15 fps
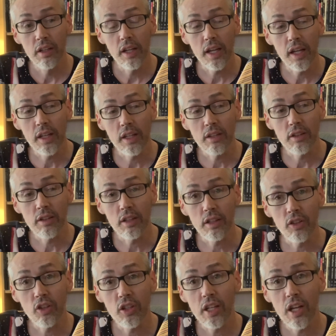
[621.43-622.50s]
And
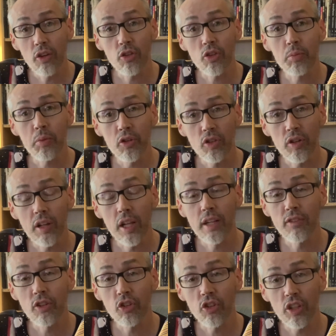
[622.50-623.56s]
she outsmarts a lot of
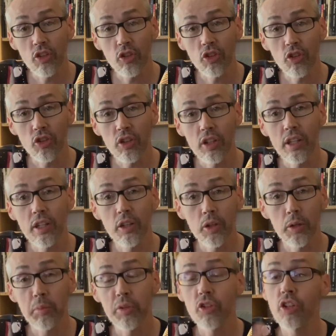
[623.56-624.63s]
her sisters to get into
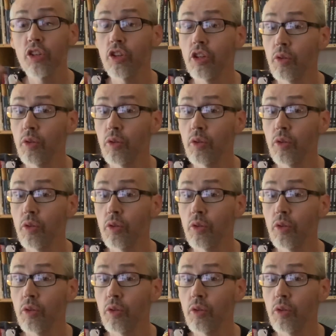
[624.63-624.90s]
position.